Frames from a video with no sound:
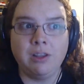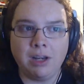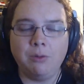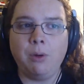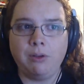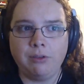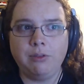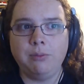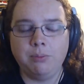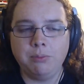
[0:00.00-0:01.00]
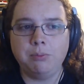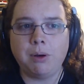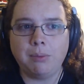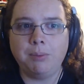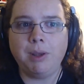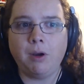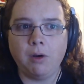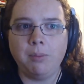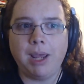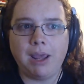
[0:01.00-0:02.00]
that it was probably
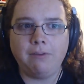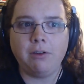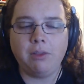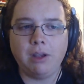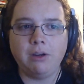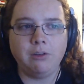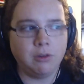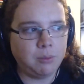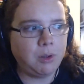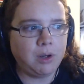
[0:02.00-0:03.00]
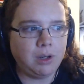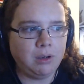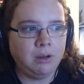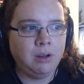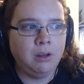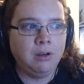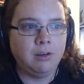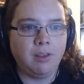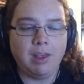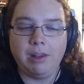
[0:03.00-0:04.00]
her behavior that contributed
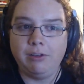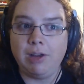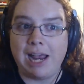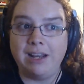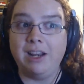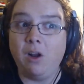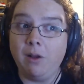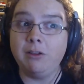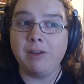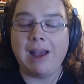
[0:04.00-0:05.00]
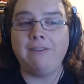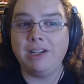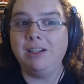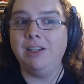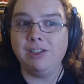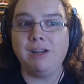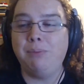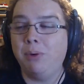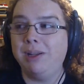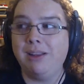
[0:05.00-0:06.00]
to this, and then also having a legit
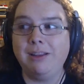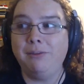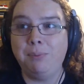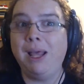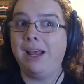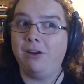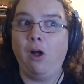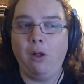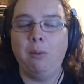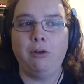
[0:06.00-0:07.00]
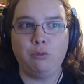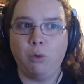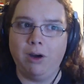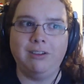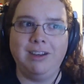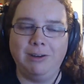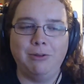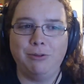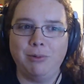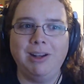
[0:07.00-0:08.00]
point that this plan almost worked, and it
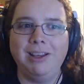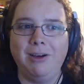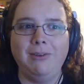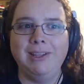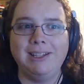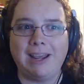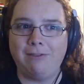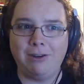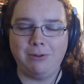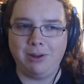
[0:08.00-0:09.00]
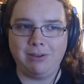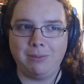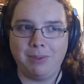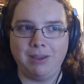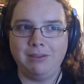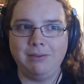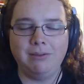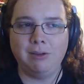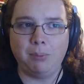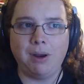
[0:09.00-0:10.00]
was really only David doing something
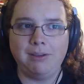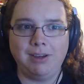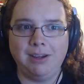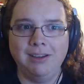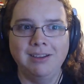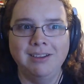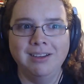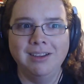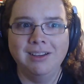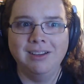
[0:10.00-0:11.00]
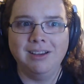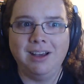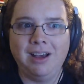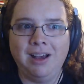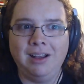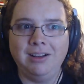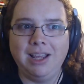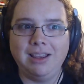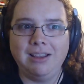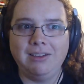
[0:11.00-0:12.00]
surprising
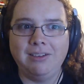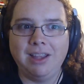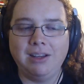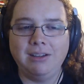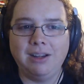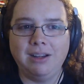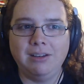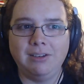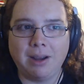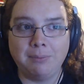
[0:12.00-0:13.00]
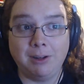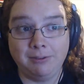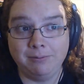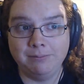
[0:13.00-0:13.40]
like this that stopped it.